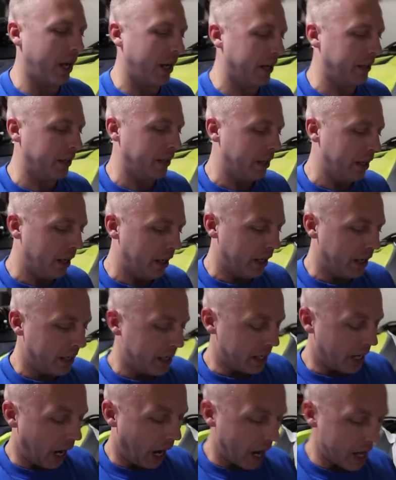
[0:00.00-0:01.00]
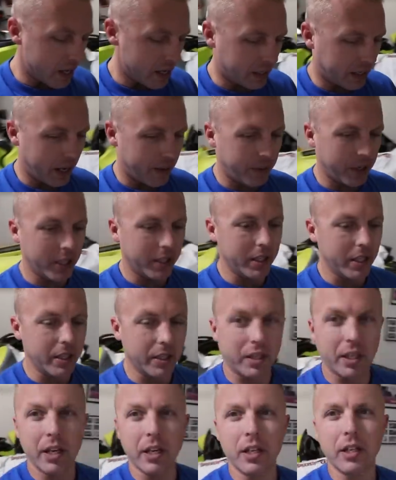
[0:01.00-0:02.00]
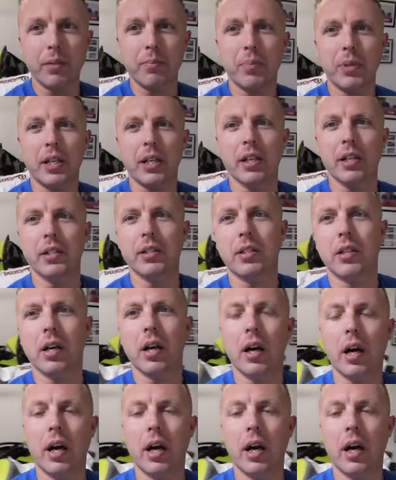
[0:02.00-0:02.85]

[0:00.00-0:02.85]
And I think that'd be a neat thing because